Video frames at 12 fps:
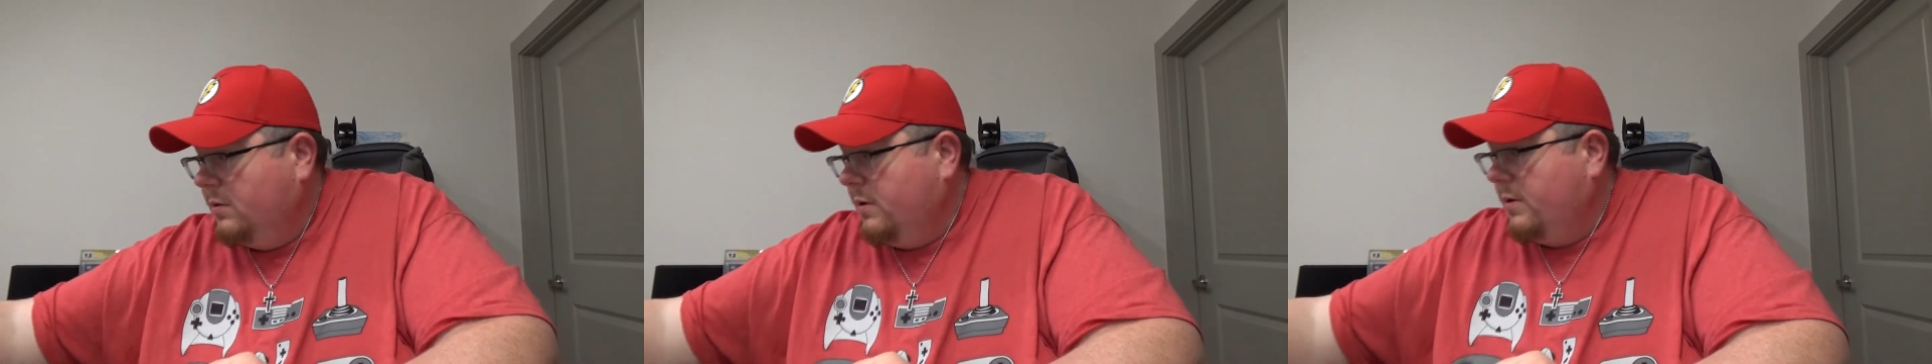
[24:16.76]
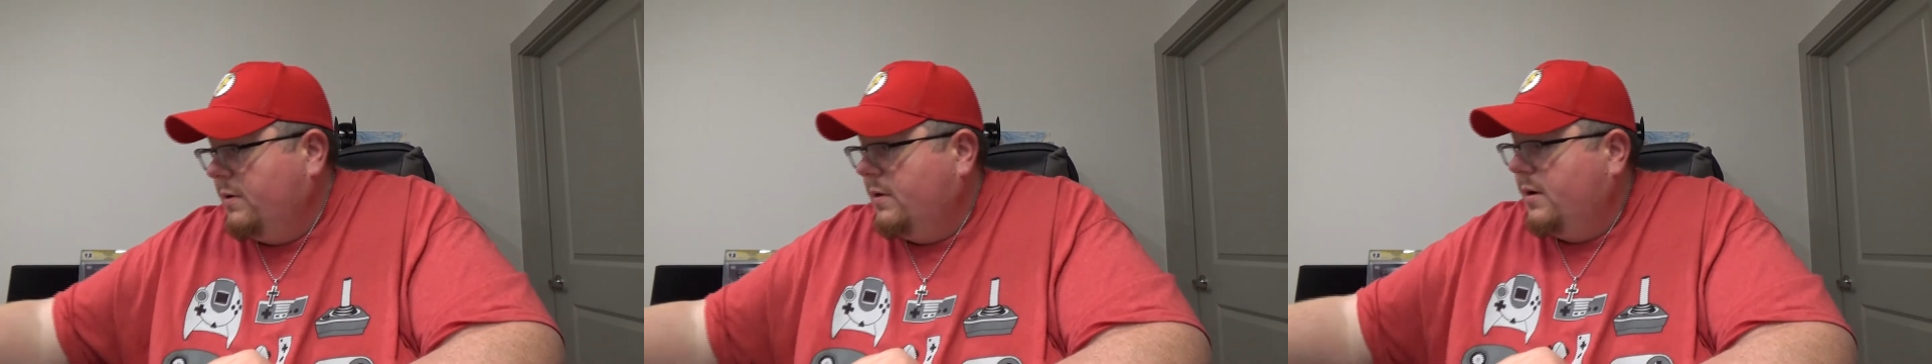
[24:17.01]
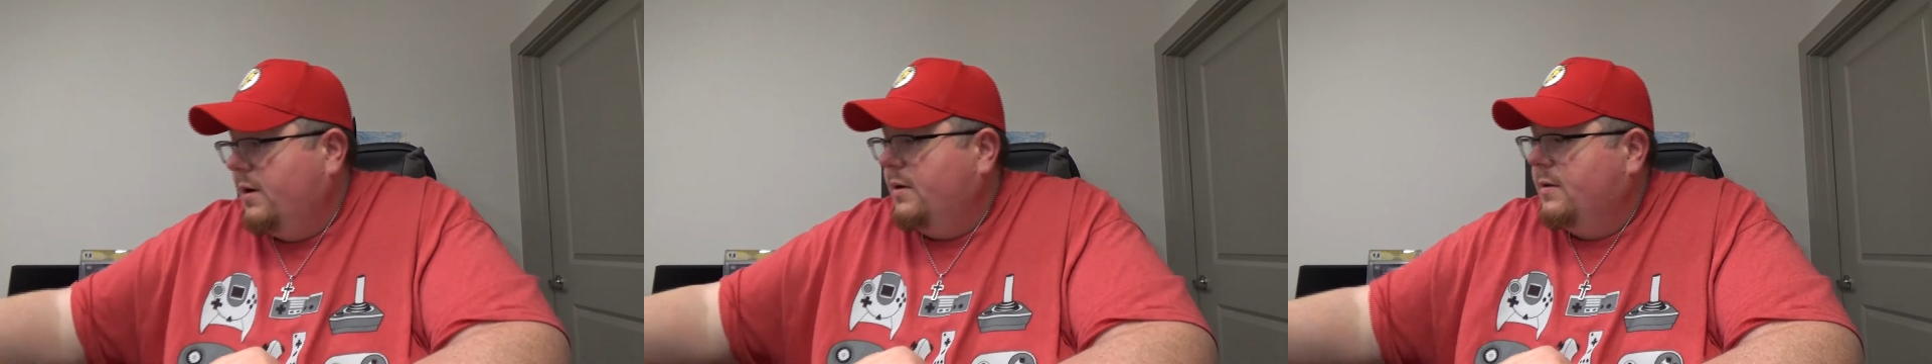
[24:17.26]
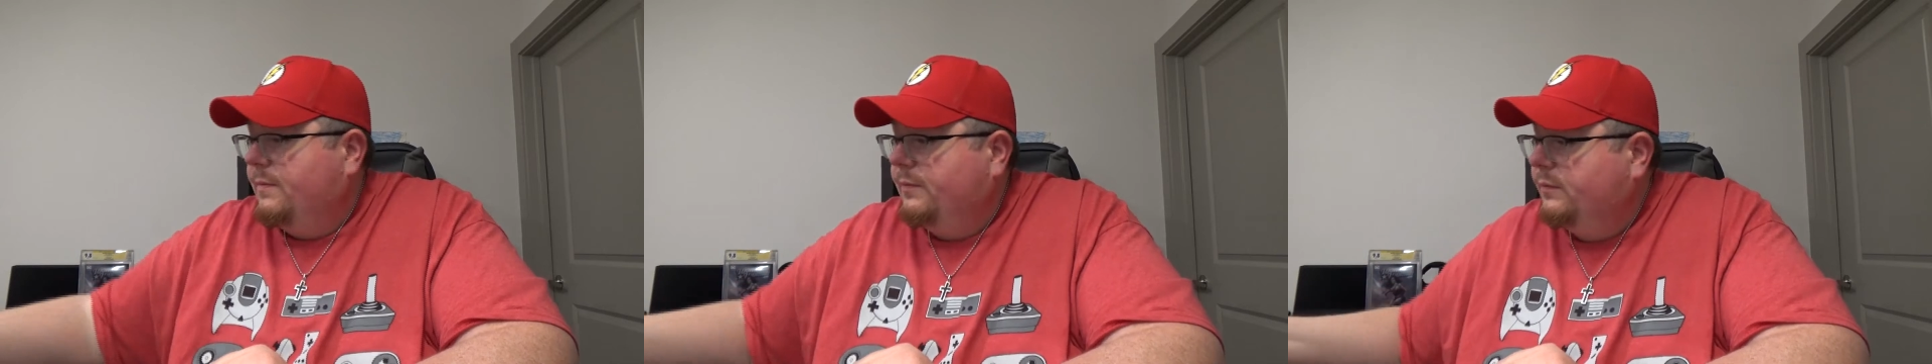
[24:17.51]
Alright,
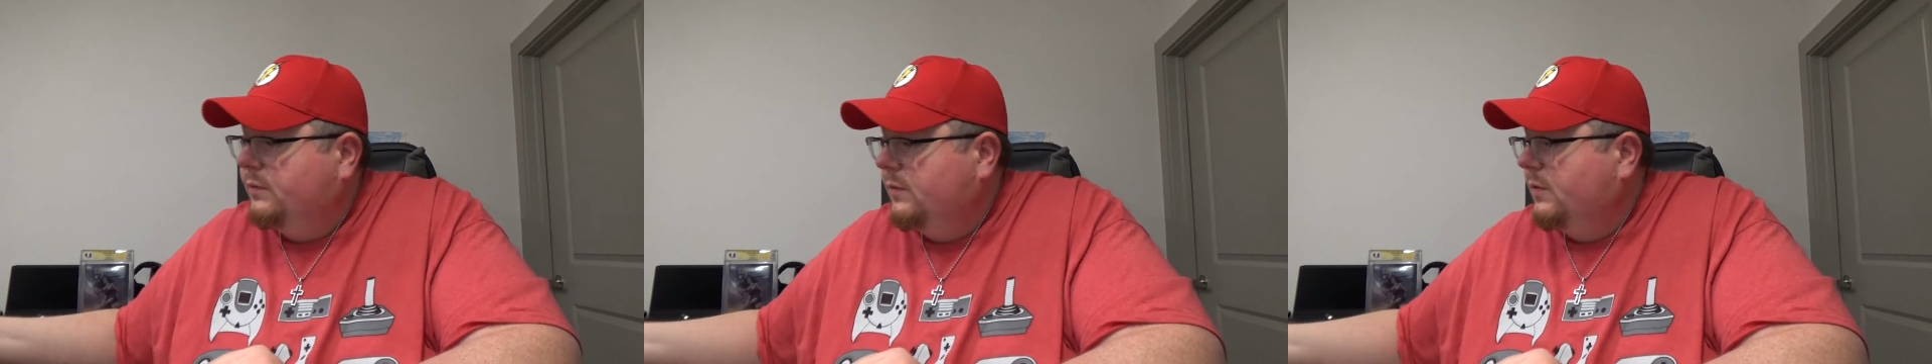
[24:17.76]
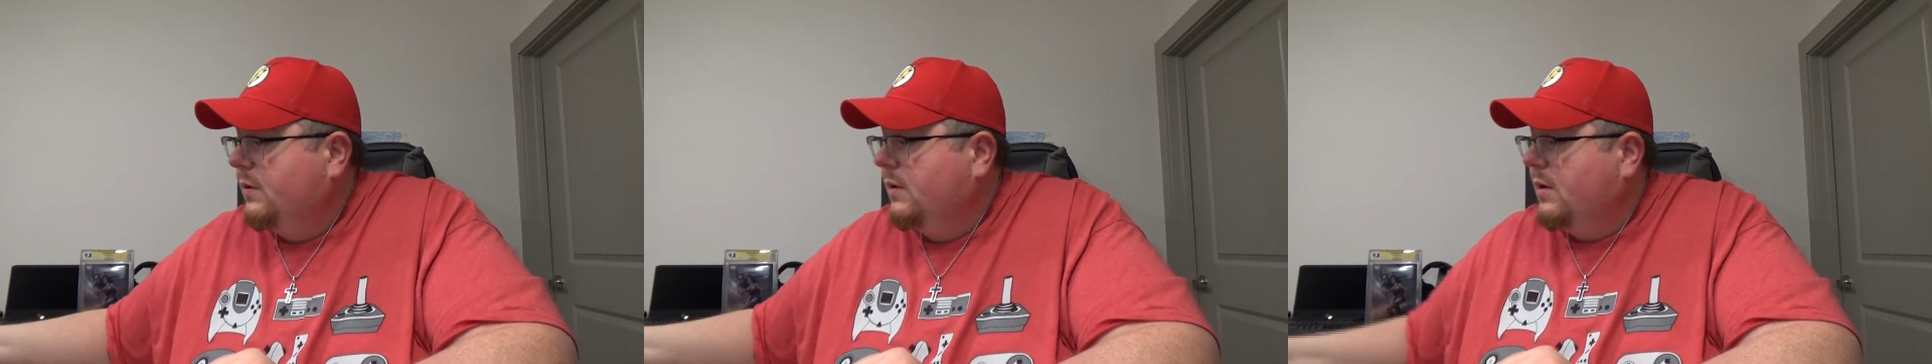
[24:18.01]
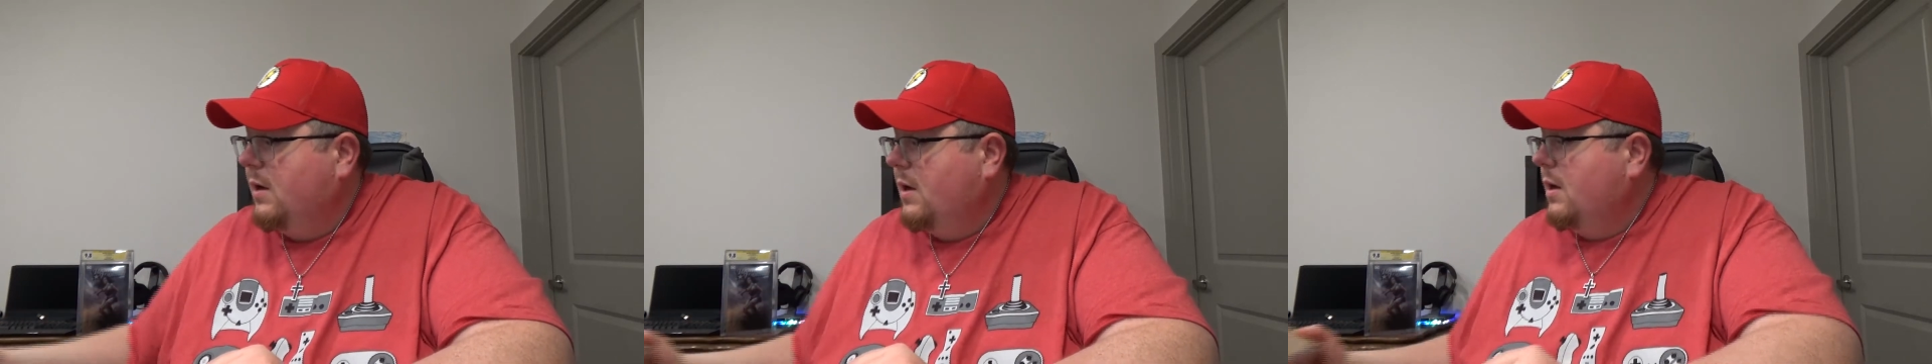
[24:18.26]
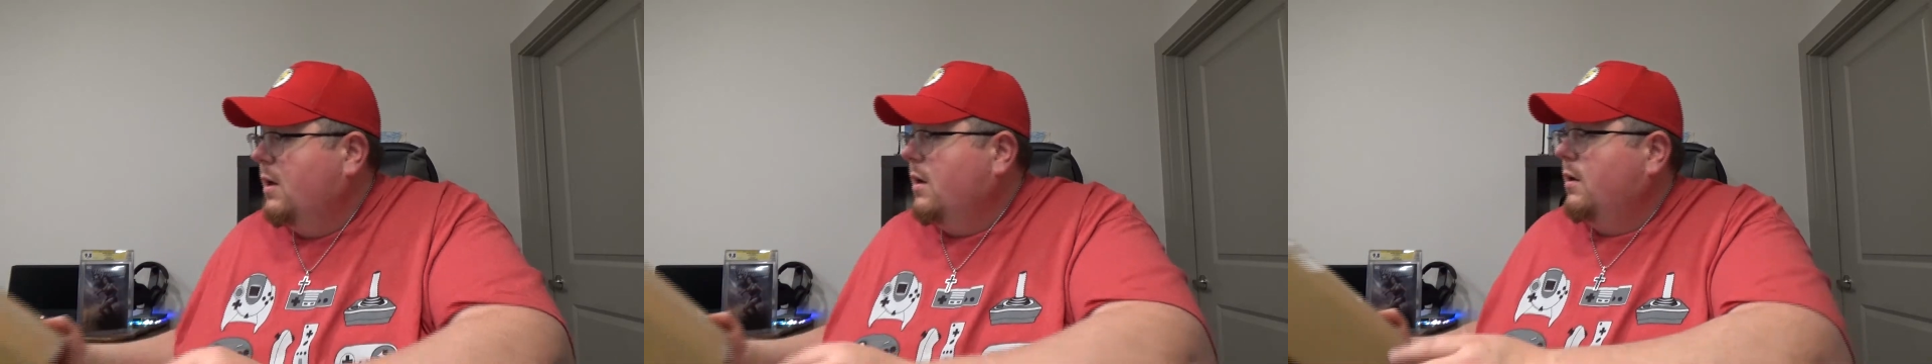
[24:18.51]

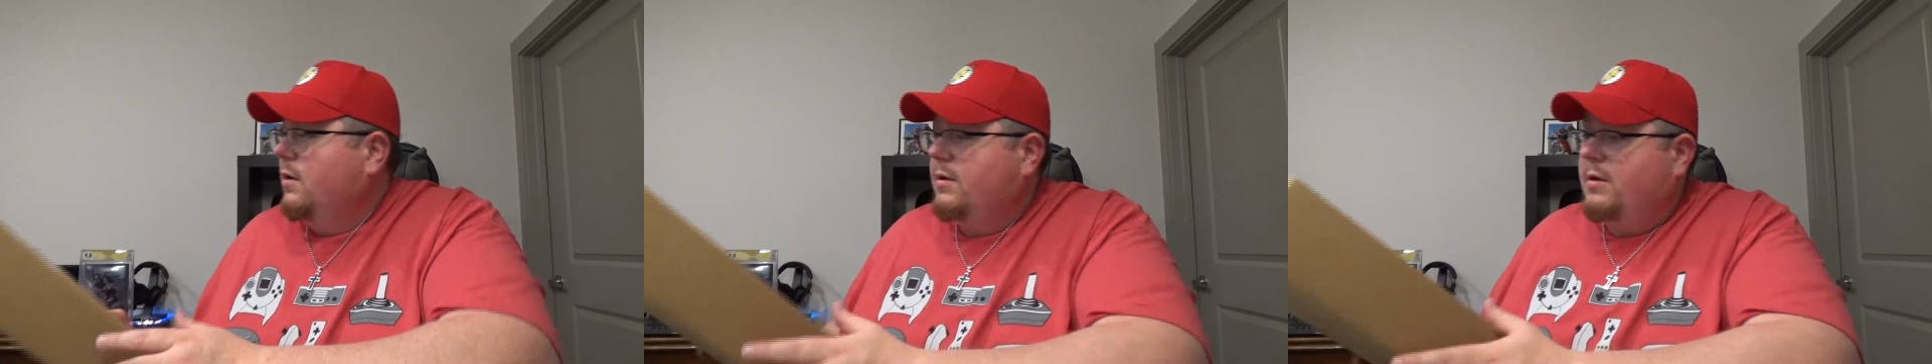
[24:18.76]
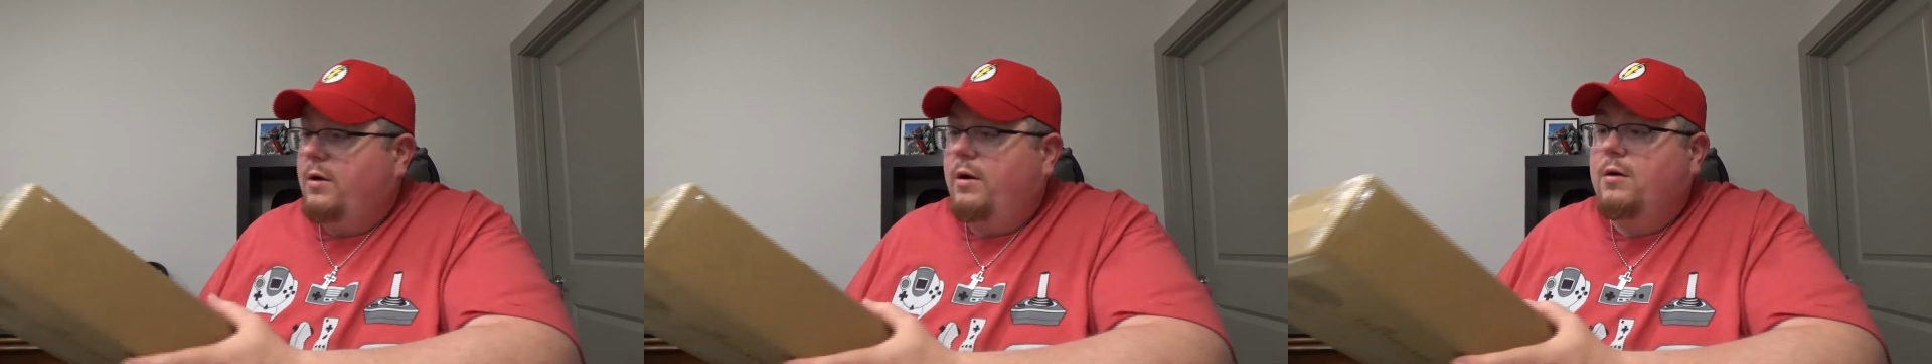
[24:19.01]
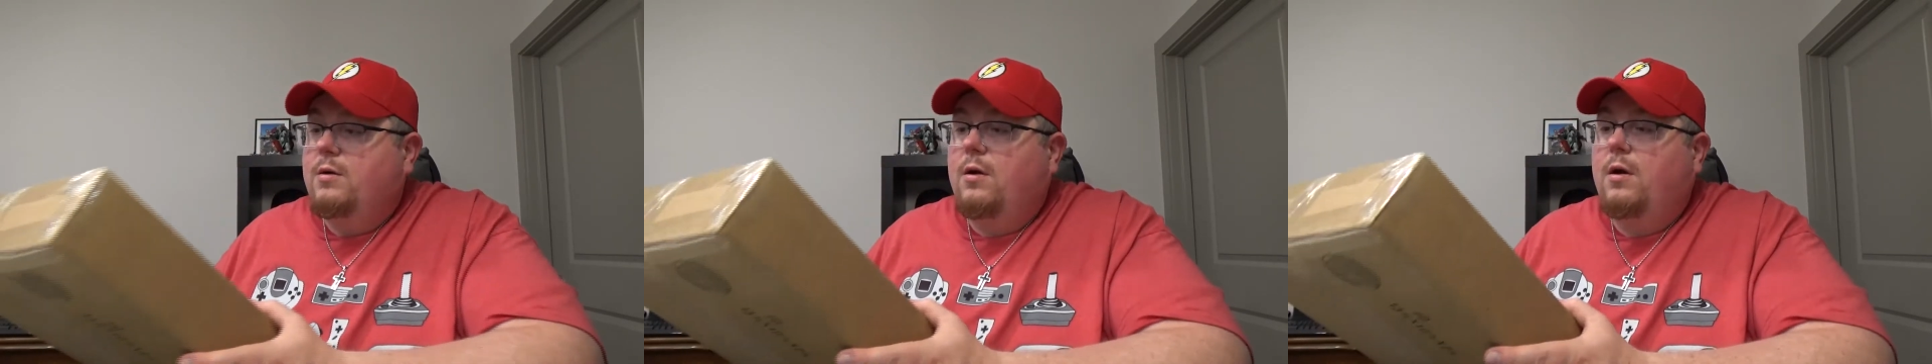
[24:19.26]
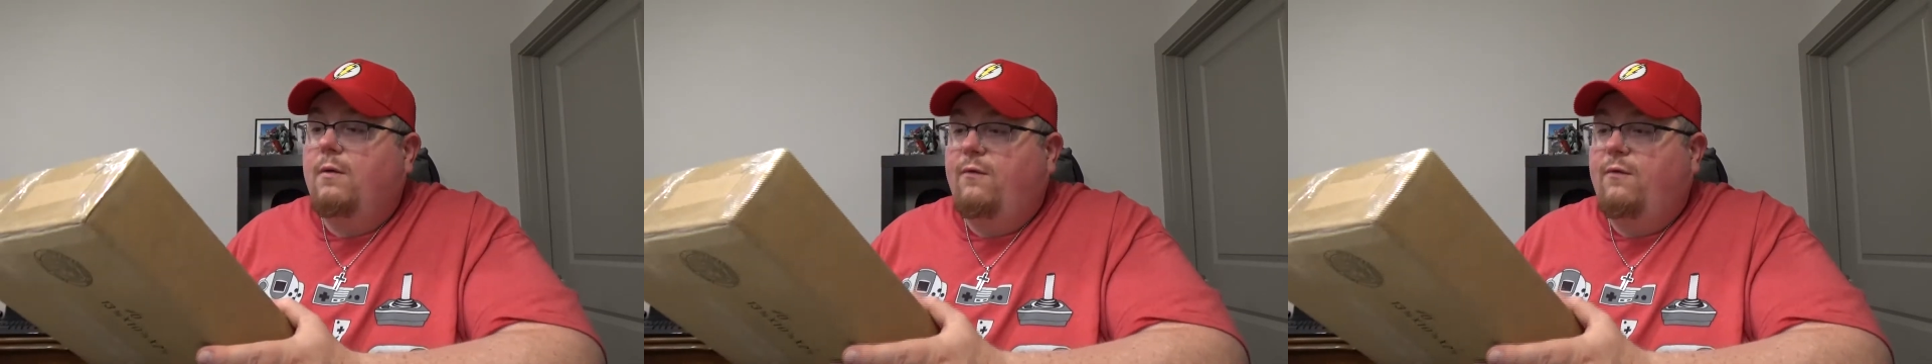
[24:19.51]
so here's our